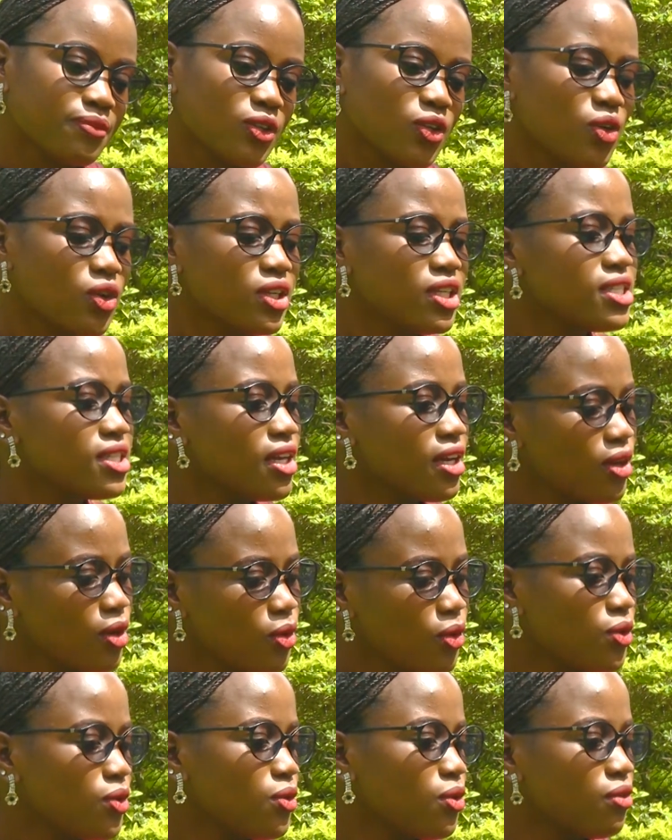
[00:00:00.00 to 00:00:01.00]
God is a
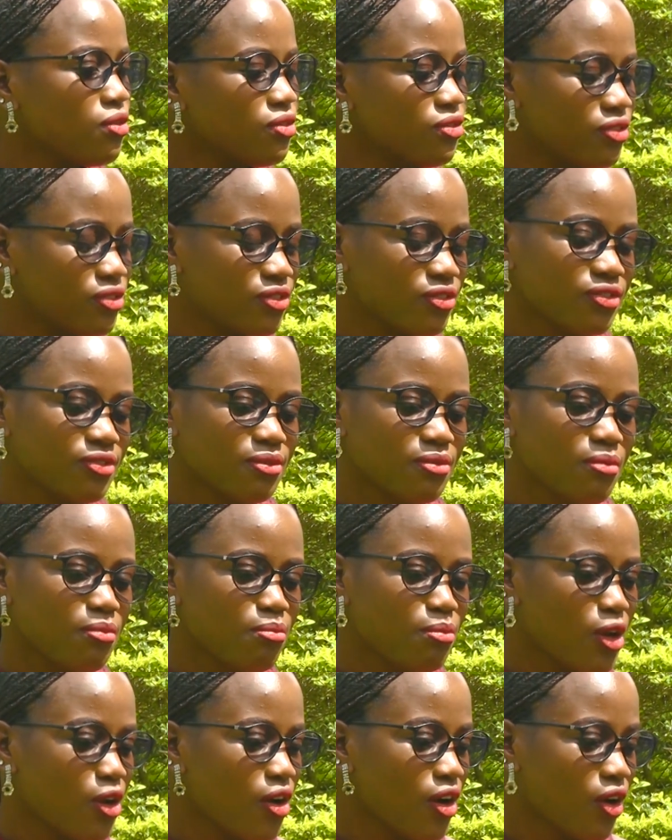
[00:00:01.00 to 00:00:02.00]
God of
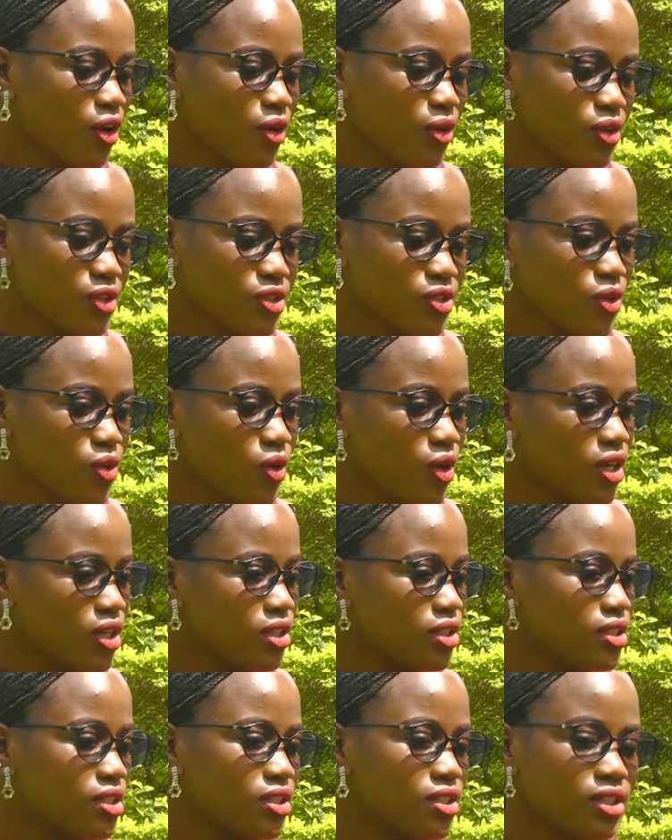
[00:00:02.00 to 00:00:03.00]
miracles.
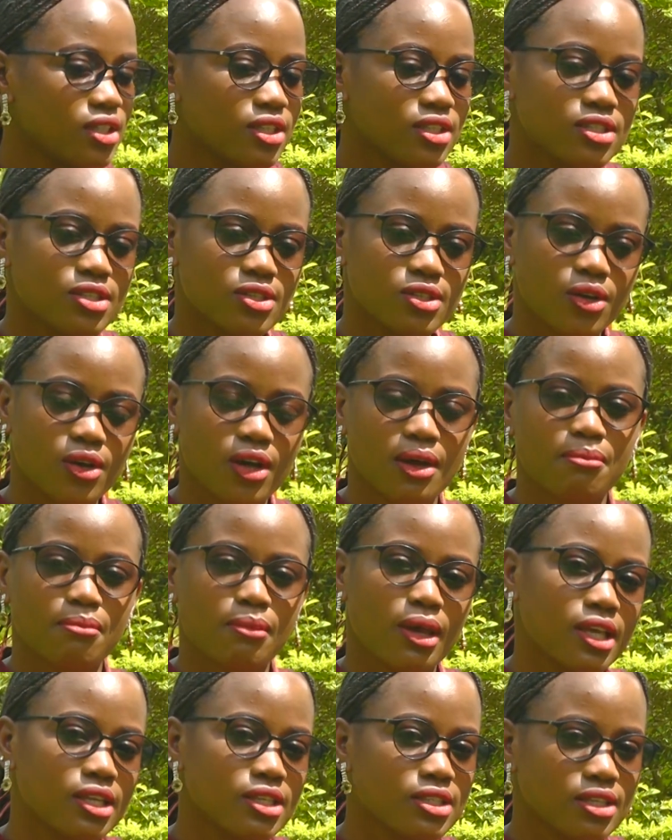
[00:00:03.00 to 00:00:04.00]
God is so
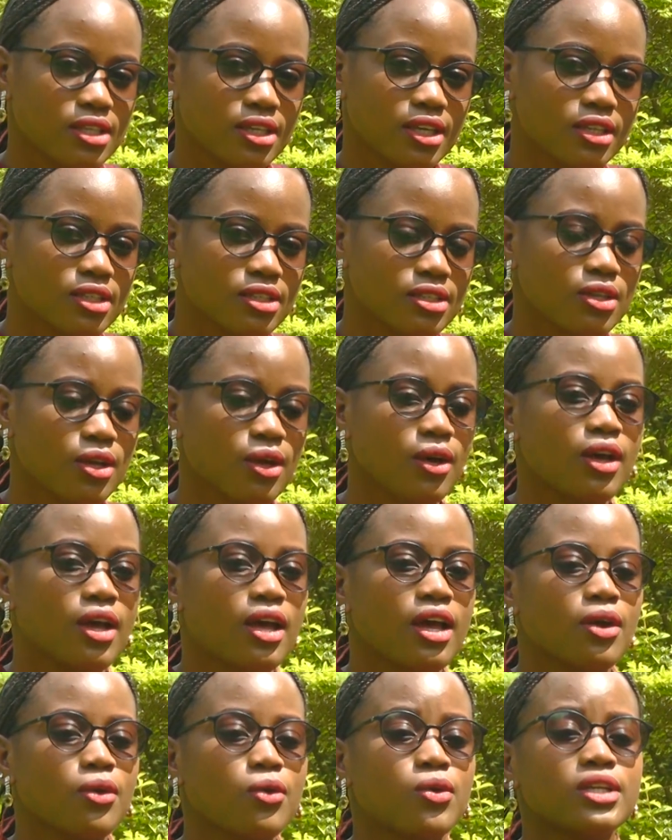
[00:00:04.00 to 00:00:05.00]
amazing. So
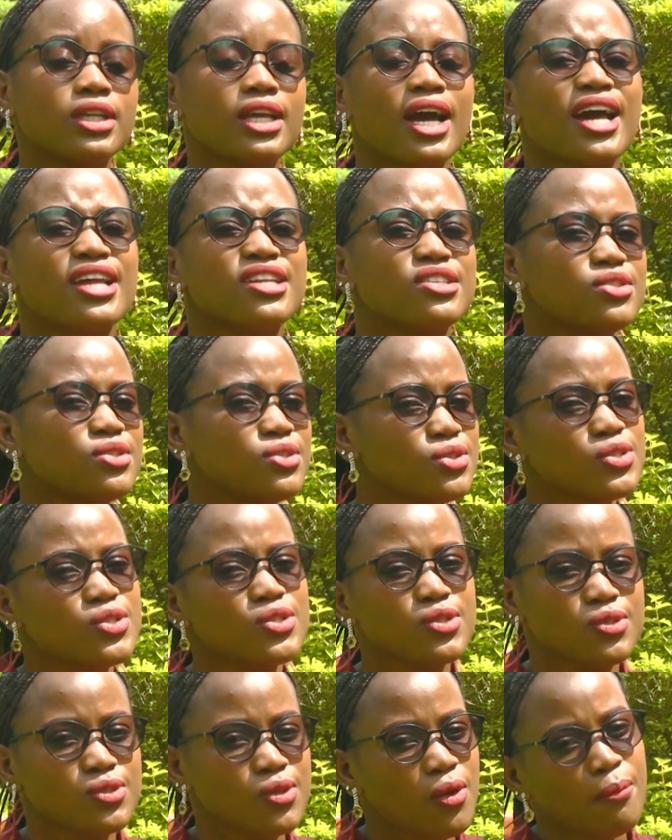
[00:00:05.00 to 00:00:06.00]
God can do
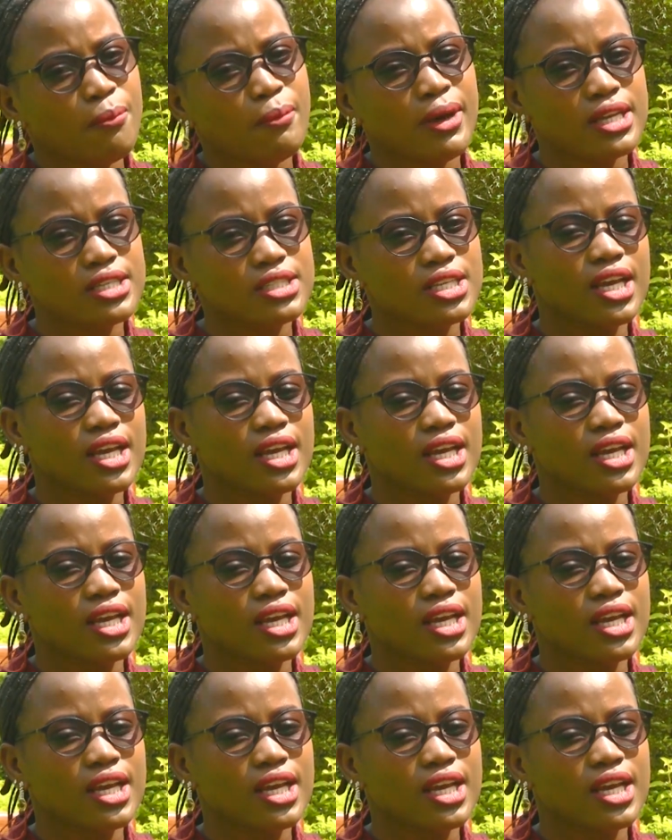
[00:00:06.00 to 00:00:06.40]
so much.